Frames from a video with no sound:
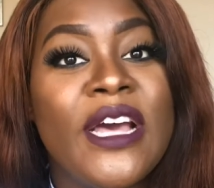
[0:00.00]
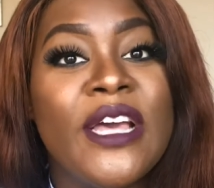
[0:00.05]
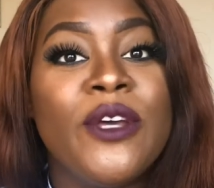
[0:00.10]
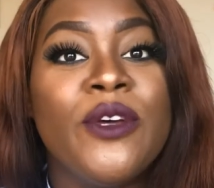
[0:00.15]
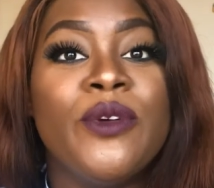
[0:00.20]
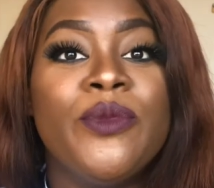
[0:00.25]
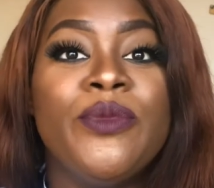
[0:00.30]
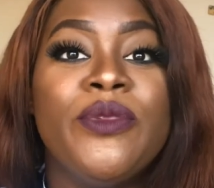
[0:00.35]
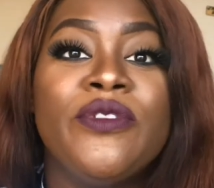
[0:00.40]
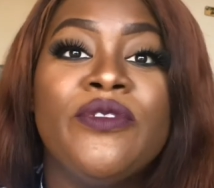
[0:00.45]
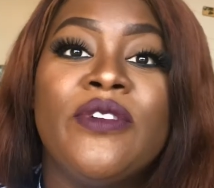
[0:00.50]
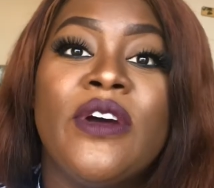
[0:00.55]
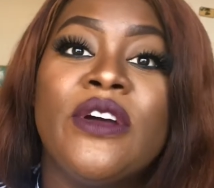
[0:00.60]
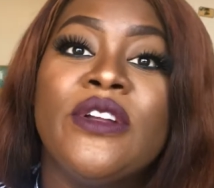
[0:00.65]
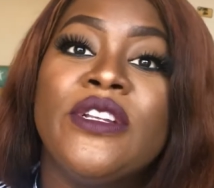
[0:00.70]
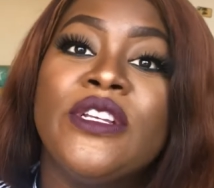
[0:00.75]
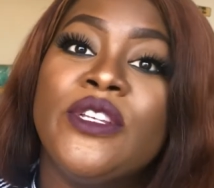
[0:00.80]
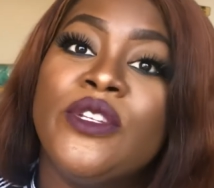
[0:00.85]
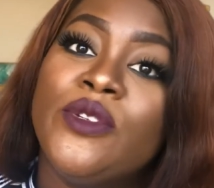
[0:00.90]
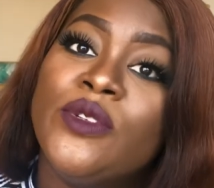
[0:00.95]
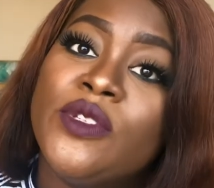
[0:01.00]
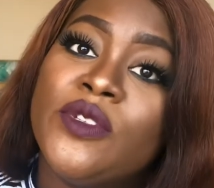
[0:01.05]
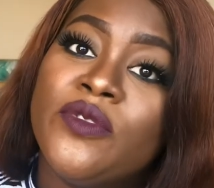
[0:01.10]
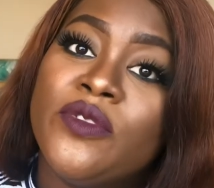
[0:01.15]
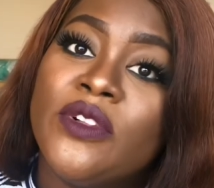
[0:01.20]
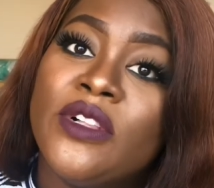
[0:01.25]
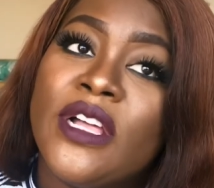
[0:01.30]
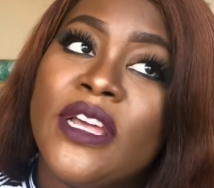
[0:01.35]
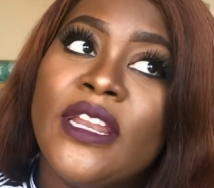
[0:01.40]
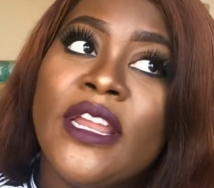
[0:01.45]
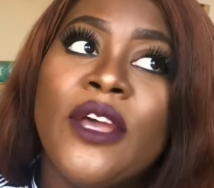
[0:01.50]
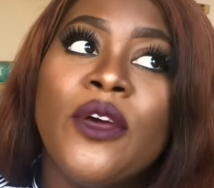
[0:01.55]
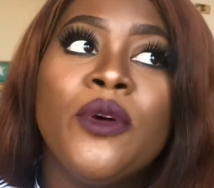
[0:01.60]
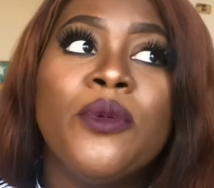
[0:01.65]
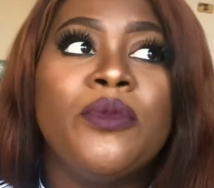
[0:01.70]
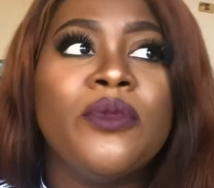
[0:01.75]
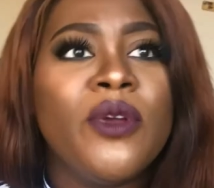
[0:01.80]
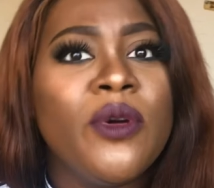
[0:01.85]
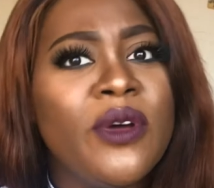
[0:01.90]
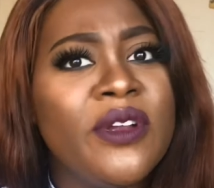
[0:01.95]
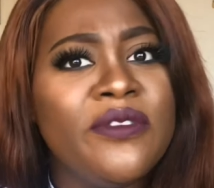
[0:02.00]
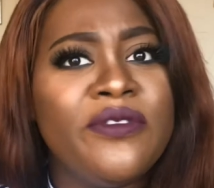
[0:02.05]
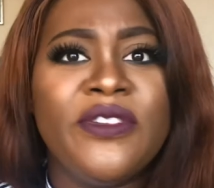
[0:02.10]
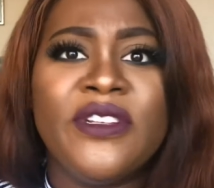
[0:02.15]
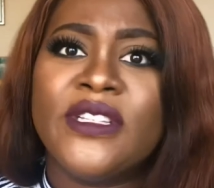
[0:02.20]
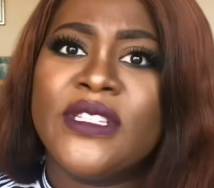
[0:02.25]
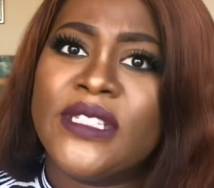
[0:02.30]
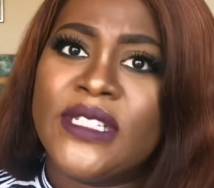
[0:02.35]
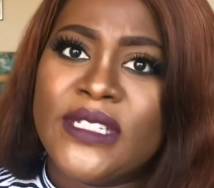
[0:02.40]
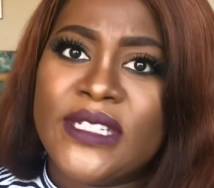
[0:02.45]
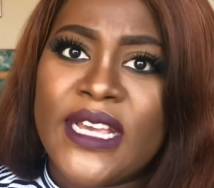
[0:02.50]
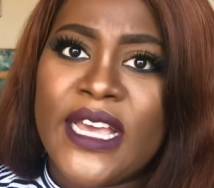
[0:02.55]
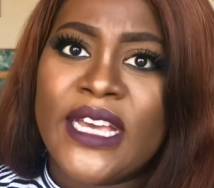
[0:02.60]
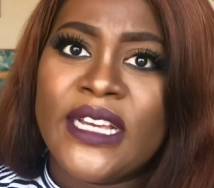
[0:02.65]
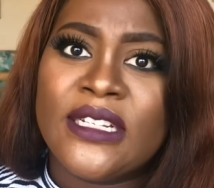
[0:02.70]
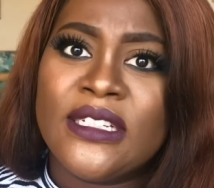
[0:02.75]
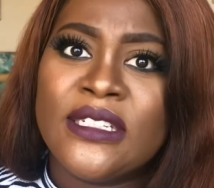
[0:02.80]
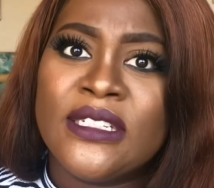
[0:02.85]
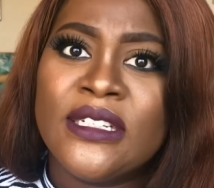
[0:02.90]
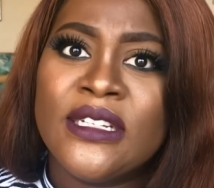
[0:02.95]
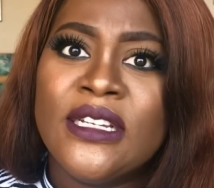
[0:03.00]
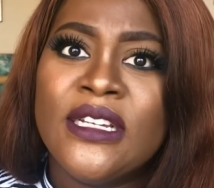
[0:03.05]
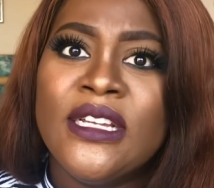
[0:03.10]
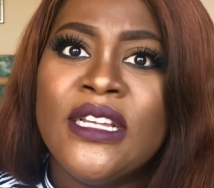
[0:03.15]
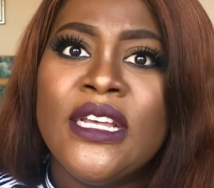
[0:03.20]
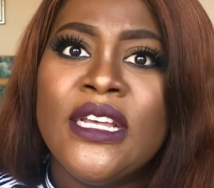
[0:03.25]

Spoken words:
I hope you found it useful, and I hope no one feels attacked.